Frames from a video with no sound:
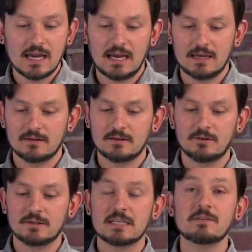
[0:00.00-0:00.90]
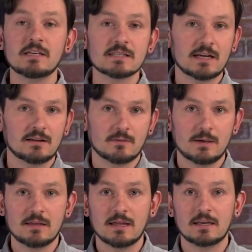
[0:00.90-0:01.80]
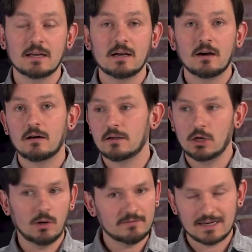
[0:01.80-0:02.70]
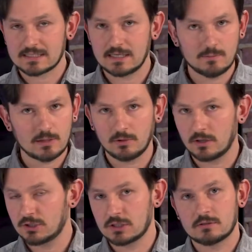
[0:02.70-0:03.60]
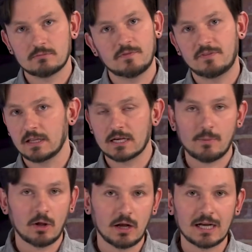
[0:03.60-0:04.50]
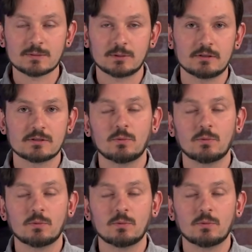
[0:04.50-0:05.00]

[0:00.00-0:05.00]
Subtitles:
And, the TV is telling me that, unvaccinated people are just filling up all the hospitals.